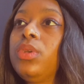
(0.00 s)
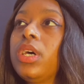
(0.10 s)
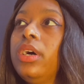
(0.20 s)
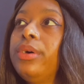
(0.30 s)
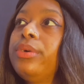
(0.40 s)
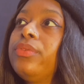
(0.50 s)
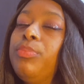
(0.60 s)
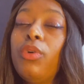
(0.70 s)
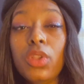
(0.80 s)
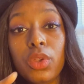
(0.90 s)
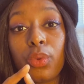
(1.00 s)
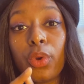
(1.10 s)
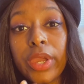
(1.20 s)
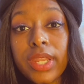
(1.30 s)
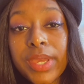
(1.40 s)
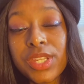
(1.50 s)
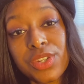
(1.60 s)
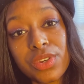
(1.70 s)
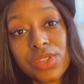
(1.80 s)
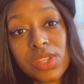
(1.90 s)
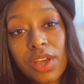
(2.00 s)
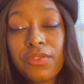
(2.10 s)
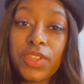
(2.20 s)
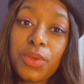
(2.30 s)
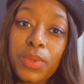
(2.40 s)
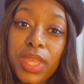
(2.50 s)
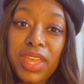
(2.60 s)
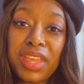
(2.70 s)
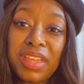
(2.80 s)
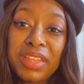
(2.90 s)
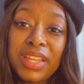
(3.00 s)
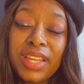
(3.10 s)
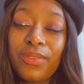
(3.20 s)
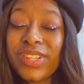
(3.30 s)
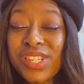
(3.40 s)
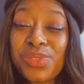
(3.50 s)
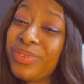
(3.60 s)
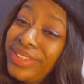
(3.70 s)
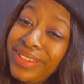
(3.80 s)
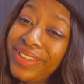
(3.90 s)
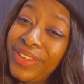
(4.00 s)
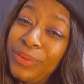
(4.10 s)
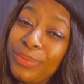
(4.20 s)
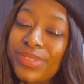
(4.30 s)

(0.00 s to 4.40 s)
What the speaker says: of Polaroid pictures of Yoongi, which is really cute.